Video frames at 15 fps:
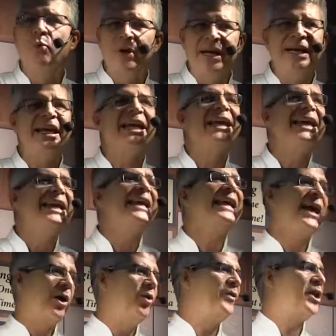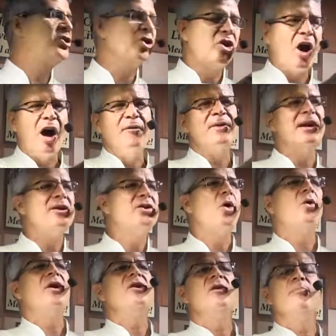a week eating out. That's your coffee and
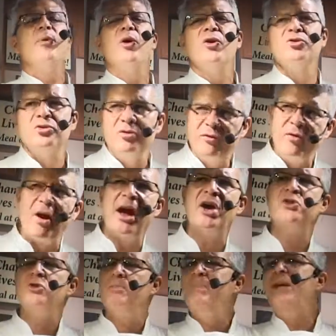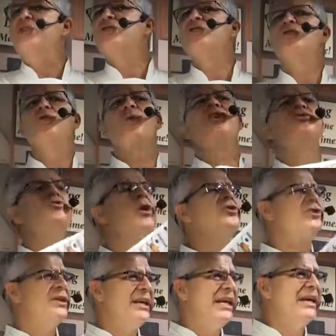donut, your burgers and fries, your pizza in your
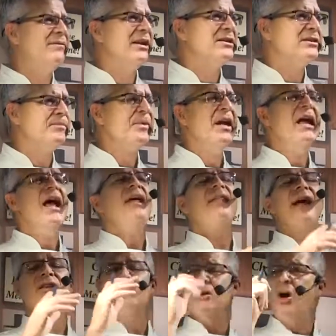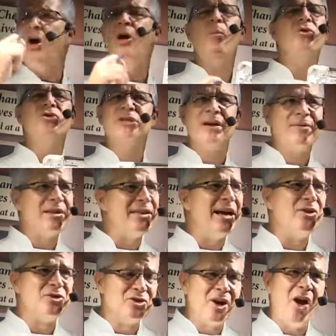restaurants in the evenings. That's almost
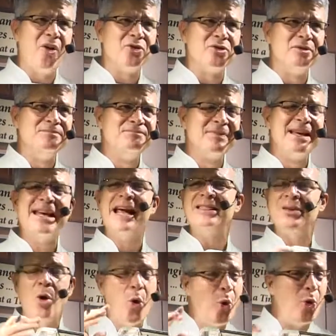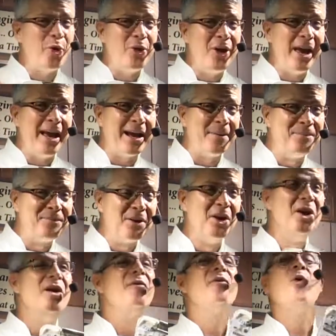$7,000. Get the whole thing
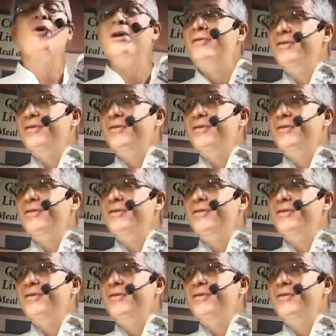for only